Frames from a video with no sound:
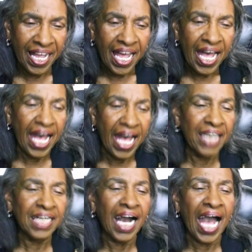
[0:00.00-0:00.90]

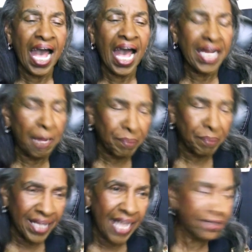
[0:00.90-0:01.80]
and I
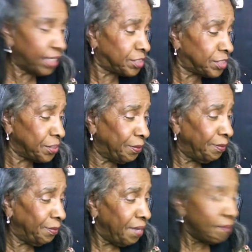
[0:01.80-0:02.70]
plan to
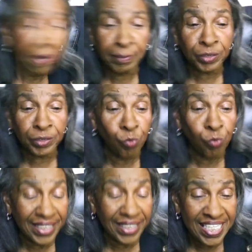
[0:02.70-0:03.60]
publish one
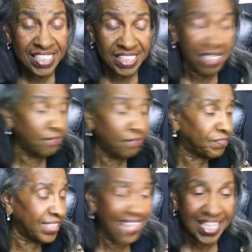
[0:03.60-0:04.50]
each year for the
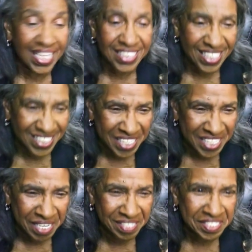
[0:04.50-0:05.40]
next 6 years.
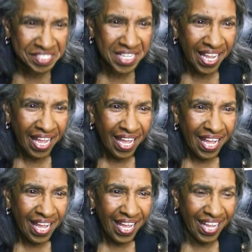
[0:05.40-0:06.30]

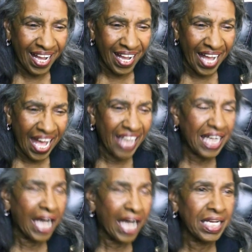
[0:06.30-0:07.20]
And I
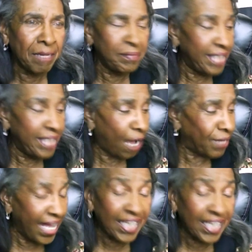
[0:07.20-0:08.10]
am now
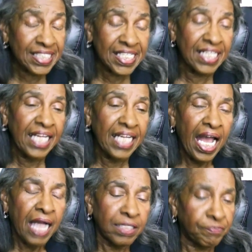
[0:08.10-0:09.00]
editing the
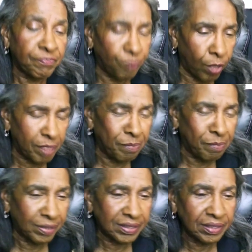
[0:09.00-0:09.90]
4th book,
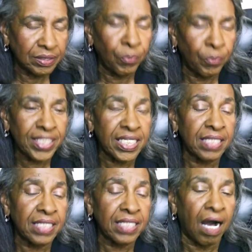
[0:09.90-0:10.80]
which is
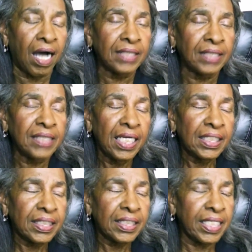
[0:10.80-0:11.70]
on
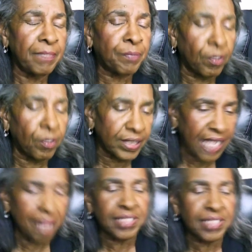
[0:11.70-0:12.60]
the prototypes,
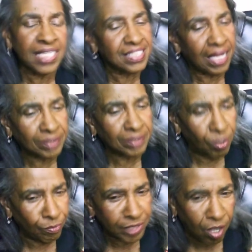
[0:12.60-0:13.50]
as Dr. Holmes
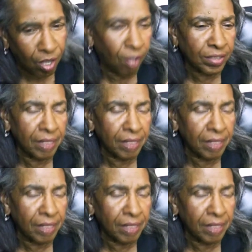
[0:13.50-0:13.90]
called them.